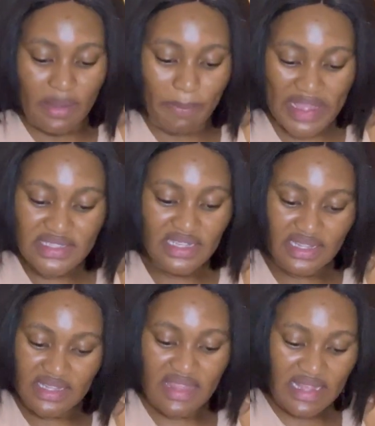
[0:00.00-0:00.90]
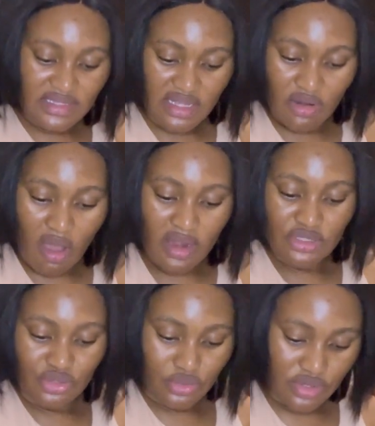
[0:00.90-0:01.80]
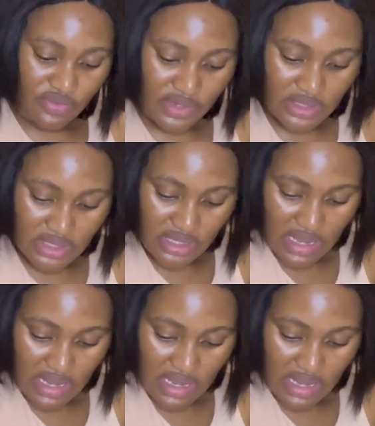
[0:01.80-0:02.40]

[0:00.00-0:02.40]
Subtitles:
basically that's the long and short of it.